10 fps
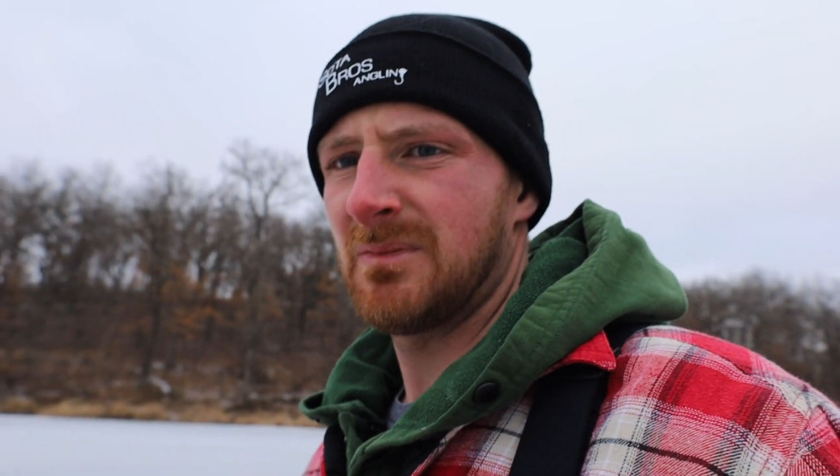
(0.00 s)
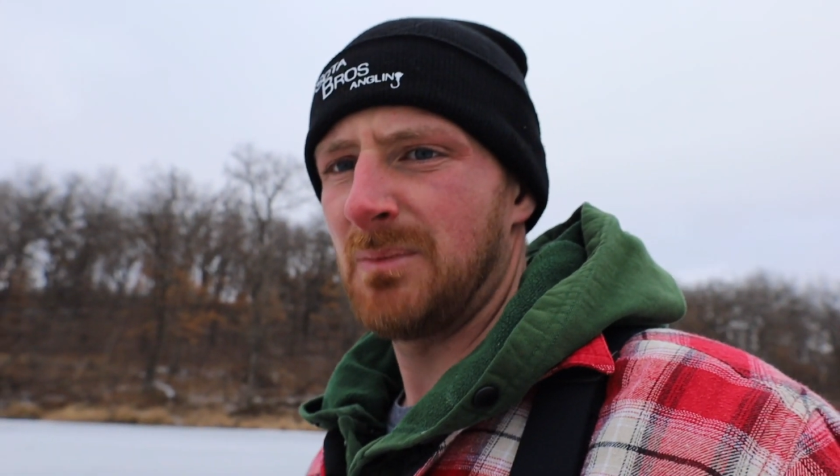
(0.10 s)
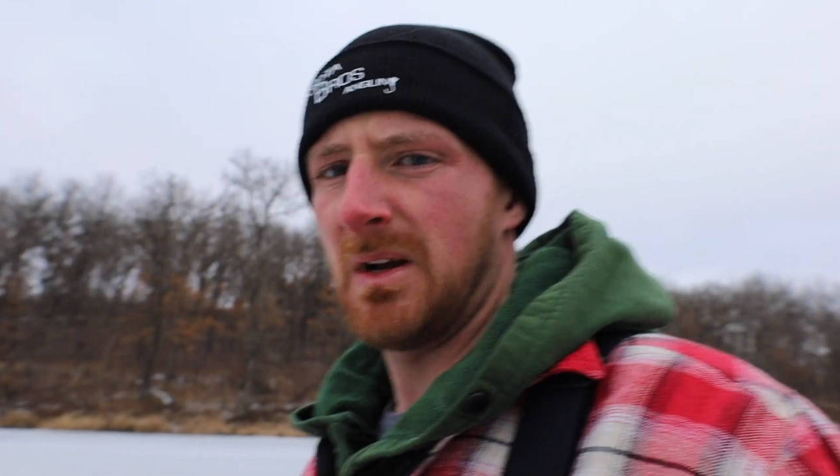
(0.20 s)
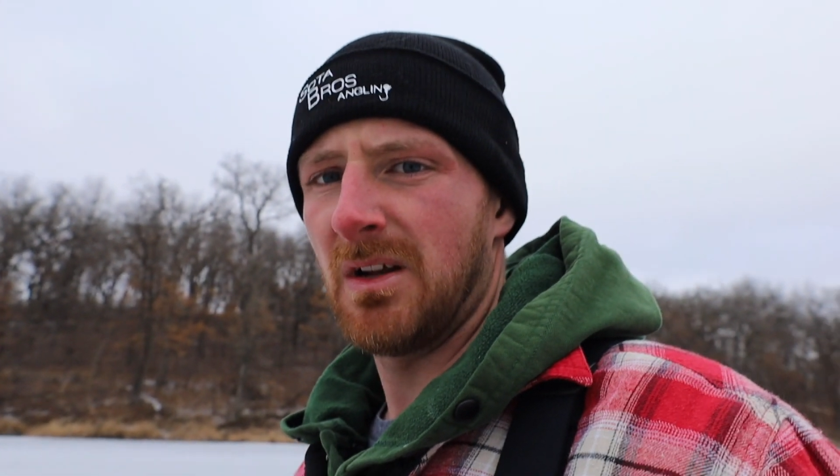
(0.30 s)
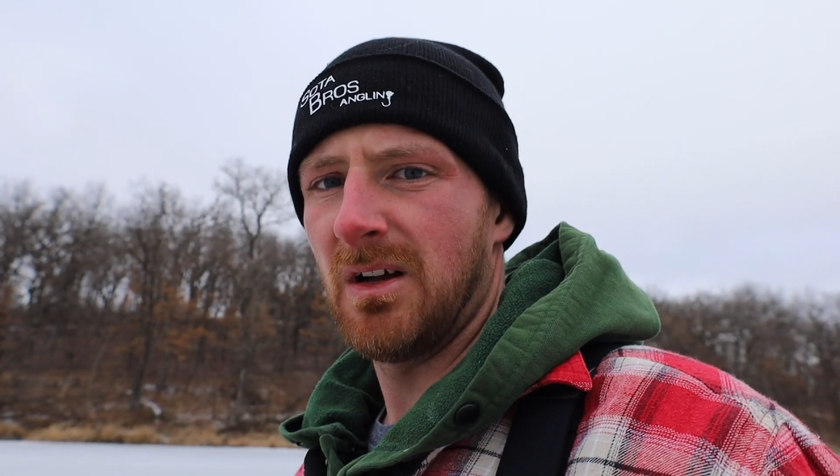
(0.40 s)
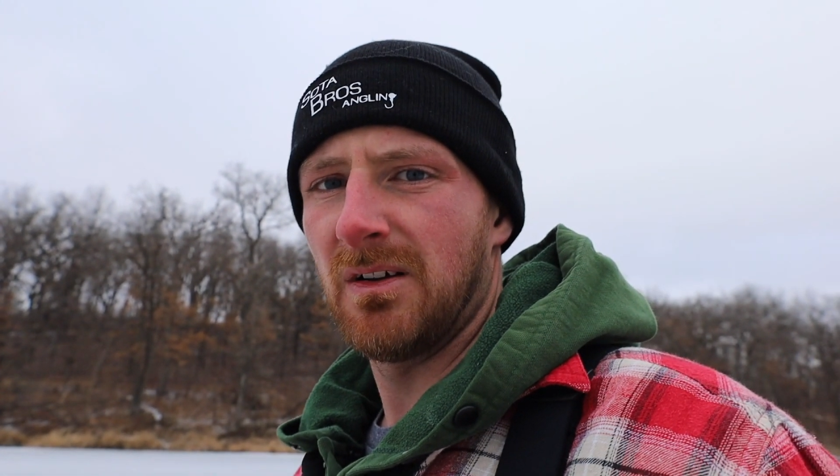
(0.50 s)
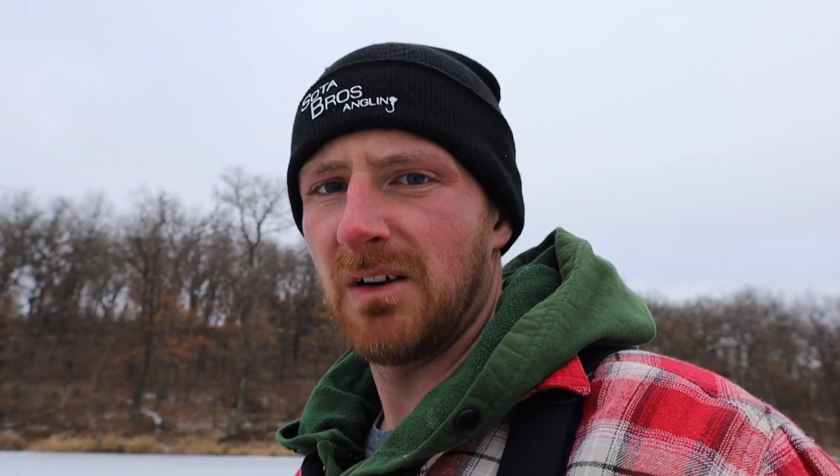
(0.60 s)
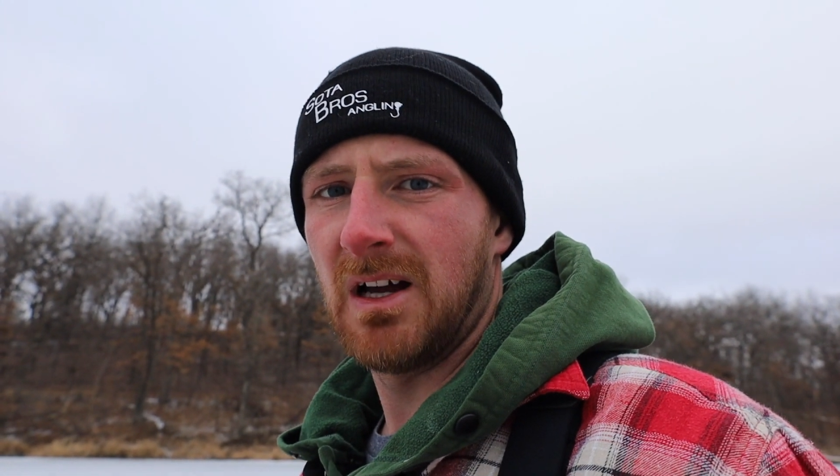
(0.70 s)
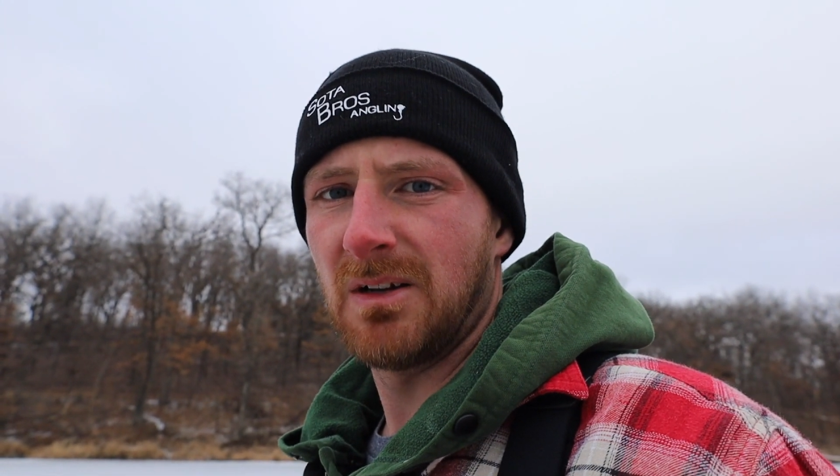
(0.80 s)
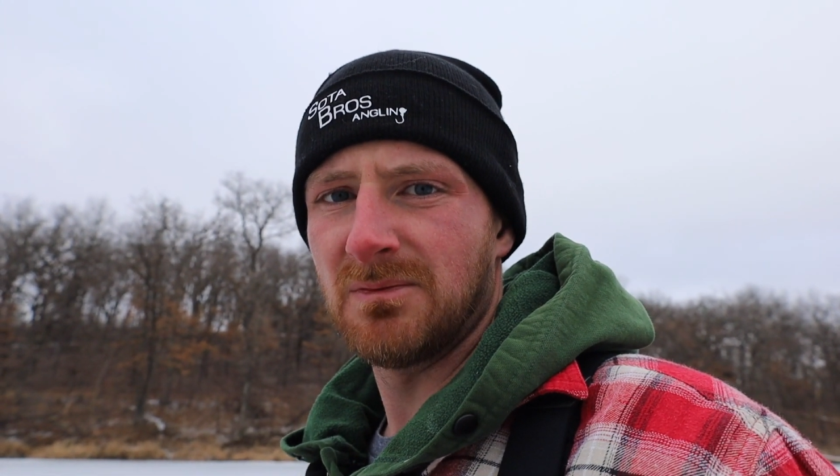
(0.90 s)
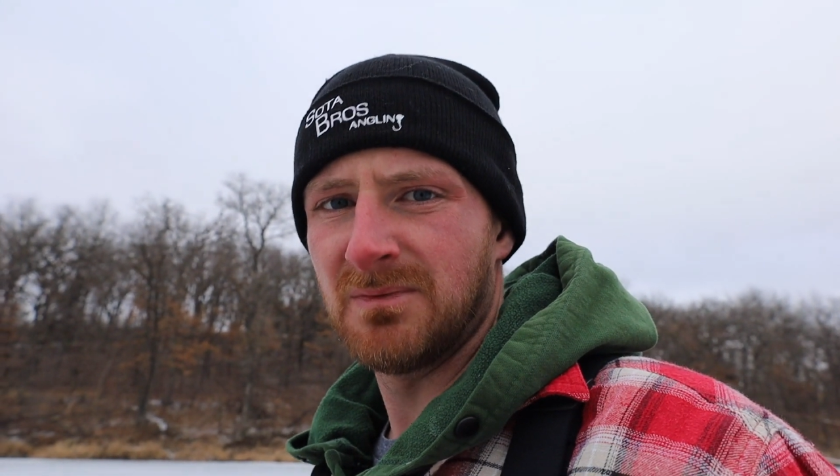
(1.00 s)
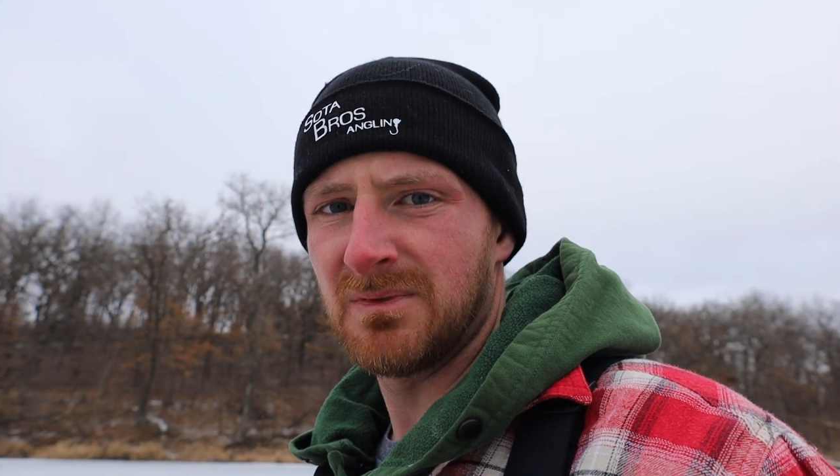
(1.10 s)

been an all around